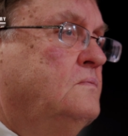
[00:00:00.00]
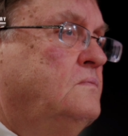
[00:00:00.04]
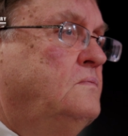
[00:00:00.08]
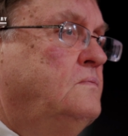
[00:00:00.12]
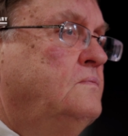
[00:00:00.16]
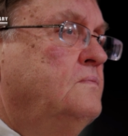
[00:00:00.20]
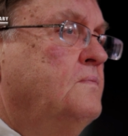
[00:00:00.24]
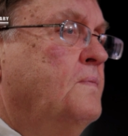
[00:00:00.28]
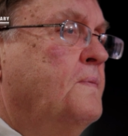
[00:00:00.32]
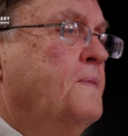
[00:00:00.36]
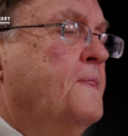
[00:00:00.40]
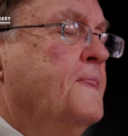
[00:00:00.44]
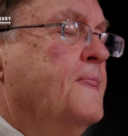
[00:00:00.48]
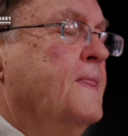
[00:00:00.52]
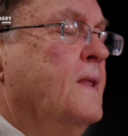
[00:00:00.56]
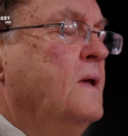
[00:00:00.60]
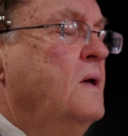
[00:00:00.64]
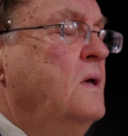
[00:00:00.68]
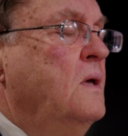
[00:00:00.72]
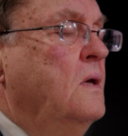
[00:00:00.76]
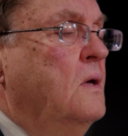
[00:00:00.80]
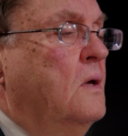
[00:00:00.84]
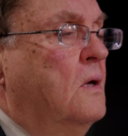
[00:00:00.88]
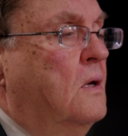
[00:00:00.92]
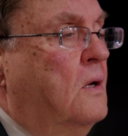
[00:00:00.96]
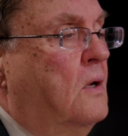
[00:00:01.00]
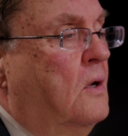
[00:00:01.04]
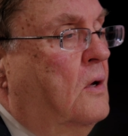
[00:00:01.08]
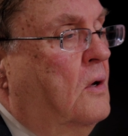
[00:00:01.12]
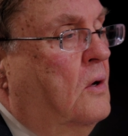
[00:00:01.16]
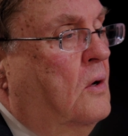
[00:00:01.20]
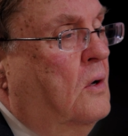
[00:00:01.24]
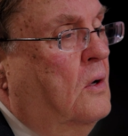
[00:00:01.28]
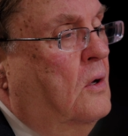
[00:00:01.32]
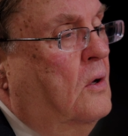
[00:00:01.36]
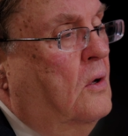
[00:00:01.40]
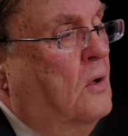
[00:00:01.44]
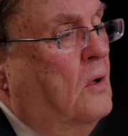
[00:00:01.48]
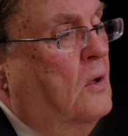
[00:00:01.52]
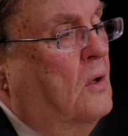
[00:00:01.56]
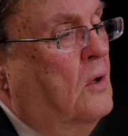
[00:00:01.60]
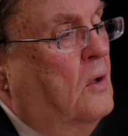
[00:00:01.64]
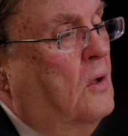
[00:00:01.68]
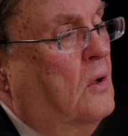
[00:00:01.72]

No one is speaking in this clip.